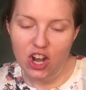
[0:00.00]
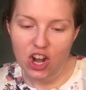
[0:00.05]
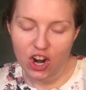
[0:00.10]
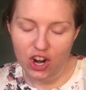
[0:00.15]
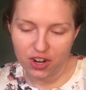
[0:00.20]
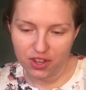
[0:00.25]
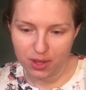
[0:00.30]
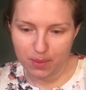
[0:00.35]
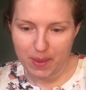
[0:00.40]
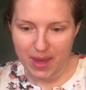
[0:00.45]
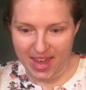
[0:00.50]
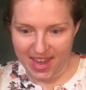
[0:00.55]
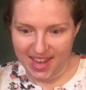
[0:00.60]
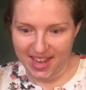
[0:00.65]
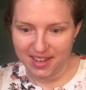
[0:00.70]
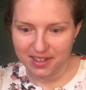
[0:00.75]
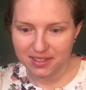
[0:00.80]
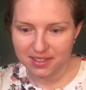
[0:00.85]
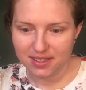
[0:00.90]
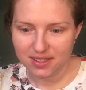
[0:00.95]
are the
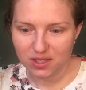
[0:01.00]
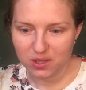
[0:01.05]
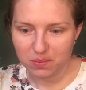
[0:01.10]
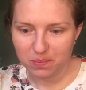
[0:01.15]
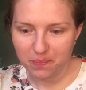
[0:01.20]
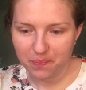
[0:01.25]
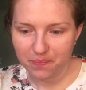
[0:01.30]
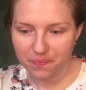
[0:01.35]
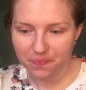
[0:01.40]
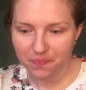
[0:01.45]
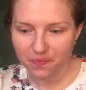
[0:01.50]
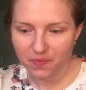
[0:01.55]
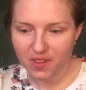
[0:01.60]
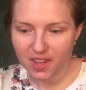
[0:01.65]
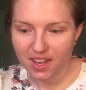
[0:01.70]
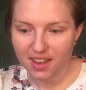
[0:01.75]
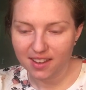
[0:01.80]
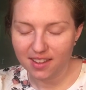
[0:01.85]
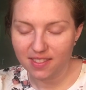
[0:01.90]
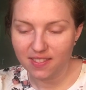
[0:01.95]
pants,
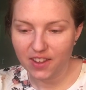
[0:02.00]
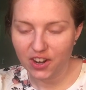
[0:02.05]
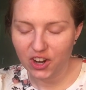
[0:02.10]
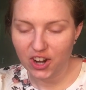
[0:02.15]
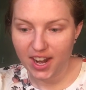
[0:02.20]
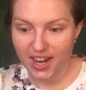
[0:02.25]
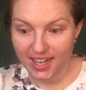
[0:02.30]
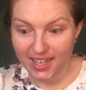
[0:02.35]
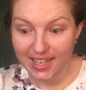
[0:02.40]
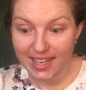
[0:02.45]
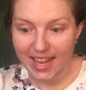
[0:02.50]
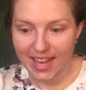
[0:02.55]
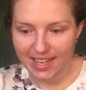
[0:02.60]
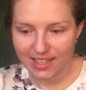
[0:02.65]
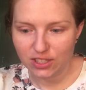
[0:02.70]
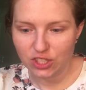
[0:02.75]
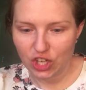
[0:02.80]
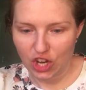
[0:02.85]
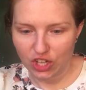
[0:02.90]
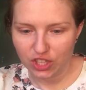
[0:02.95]
and they're
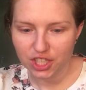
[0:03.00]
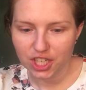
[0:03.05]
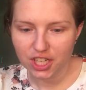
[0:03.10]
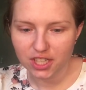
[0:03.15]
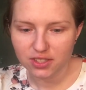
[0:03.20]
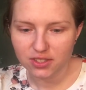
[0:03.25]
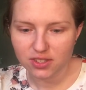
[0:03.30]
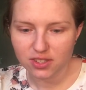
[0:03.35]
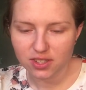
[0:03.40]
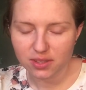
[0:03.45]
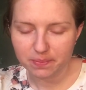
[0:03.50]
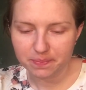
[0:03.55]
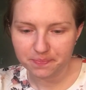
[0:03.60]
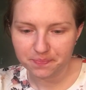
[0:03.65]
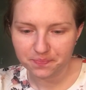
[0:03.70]
$88.